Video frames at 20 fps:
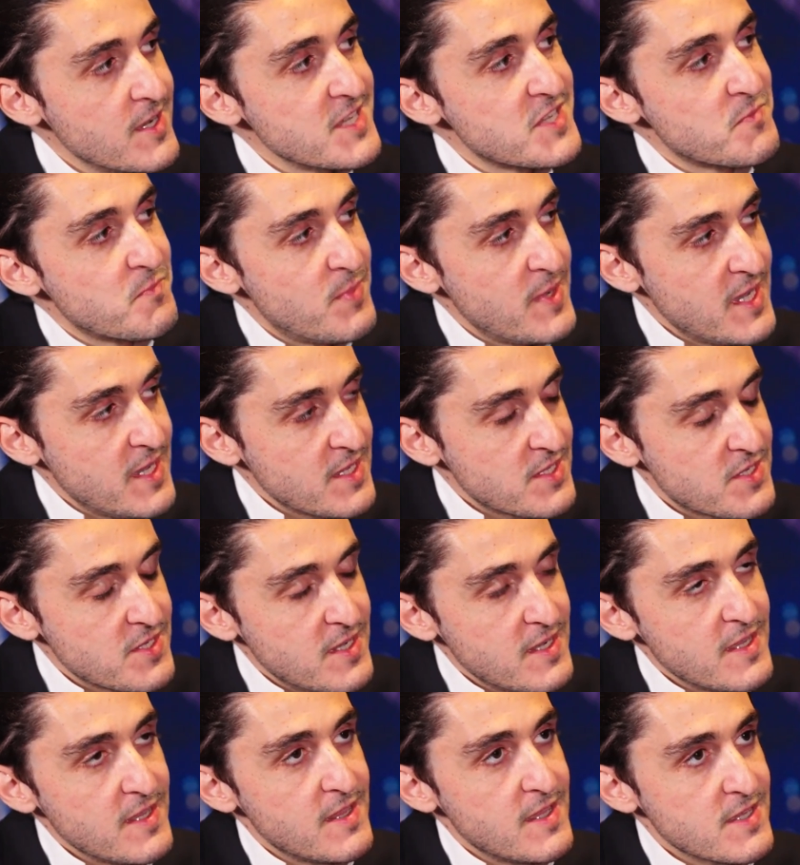
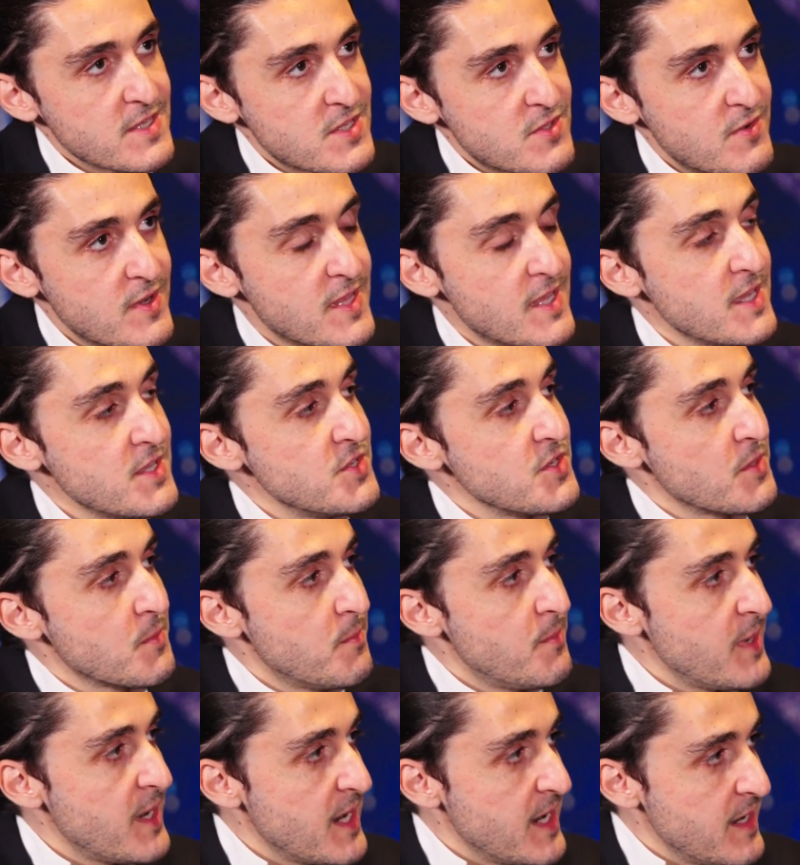especially the
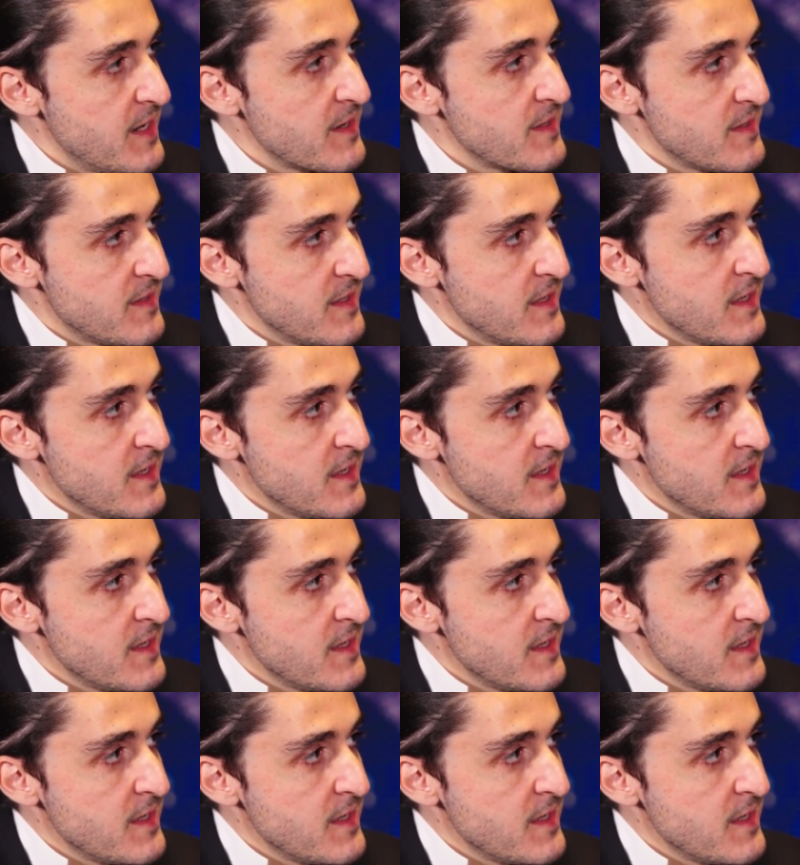strategic part,